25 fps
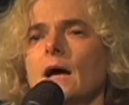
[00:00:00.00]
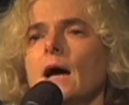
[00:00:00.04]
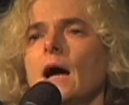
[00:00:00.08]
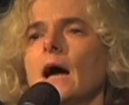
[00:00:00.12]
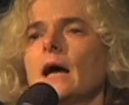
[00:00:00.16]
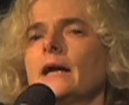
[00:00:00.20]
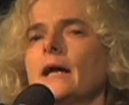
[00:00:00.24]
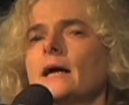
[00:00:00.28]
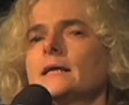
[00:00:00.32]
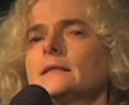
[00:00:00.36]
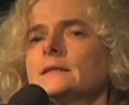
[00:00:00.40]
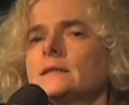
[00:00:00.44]

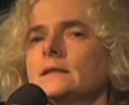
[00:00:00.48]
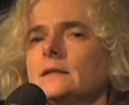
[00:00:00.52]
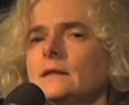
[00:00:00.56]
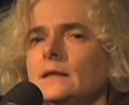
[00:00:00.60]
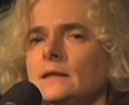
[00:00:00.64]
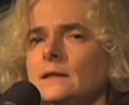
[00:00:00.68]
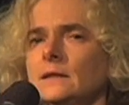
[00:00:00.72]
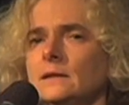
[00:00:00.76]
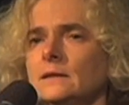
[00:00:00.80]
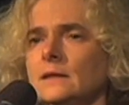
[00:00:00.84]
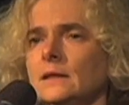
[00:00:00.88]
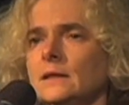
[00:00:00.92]
and I
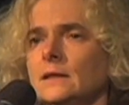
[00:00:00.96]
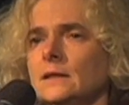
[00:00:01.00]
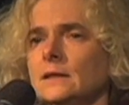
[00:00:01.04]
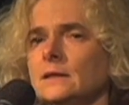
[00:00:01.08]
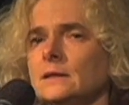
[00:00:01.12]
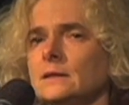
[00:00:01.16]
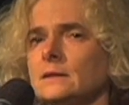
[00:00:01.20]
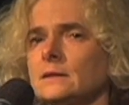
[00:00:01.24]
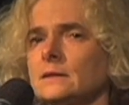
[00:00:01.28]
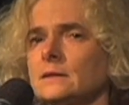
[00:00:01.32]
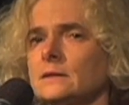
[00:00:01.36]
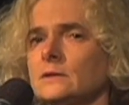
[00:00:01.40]
see
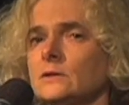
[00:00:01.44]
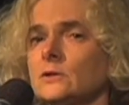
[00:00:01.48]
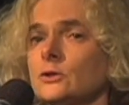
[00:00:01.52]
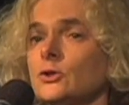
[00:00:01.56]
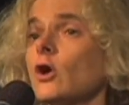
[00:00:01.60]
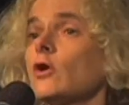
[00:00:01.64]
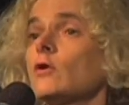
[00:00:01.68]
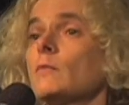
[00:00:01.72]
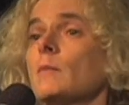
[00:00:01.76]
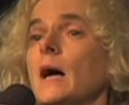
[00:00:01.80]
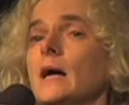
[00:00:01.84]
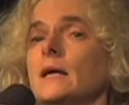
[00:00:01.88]
this
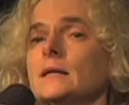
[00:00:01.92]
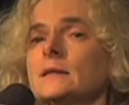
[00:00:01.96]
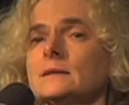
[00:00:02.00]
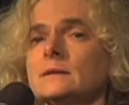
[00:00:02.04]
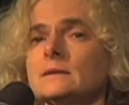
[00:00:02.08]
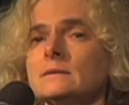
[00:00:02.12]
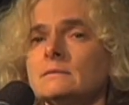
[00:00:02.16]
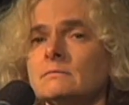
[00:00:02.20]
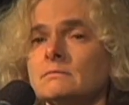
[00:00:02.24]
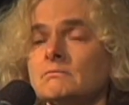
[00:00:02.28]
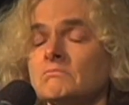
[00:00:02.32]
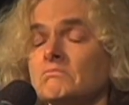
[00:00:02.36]
young
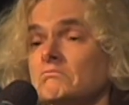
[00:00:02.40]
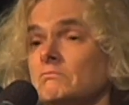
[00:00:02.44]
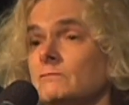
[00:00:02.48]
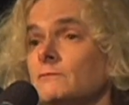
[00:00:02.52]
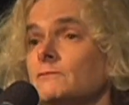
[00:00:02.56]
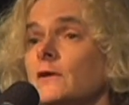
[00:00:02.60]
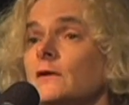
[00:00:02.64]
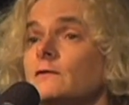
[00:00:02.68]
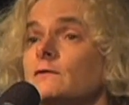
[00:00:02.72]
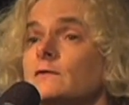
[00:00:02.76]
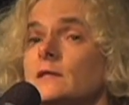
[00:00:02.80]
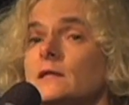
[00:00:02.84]
man,
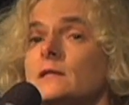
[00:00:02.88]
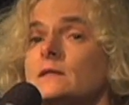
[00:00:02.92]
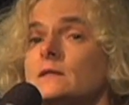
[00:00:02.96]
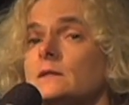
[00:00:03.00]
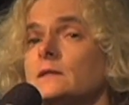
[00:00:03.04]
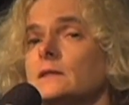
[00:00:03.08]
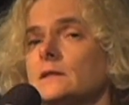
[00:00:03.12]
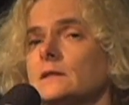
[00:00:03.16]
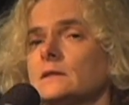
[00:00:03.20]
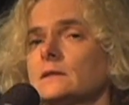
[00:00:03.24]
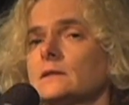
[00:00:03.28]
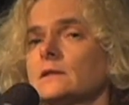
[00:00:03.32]
fifteen,
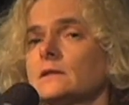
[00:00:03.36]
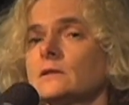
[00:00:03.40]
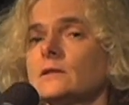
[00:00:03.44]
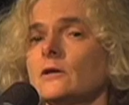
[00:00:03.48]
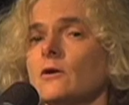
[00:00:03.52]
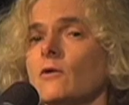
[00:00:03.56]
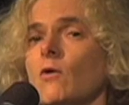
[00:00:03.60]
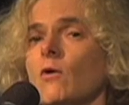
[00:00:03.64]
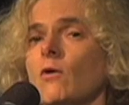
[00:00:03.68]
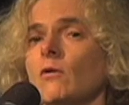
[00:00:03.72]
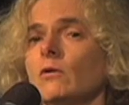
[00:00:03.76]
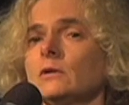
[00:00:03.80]

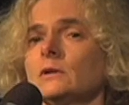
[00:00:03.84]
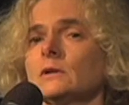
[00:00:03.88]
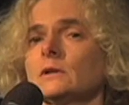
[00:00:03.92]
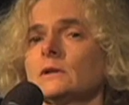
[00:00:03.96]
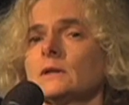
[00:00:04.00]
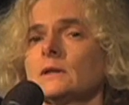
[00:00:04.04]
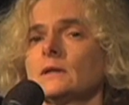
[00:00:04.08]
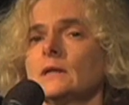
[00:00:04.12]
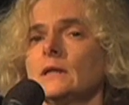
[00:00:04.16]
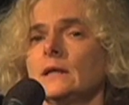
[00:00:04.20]
sixteen-year-old,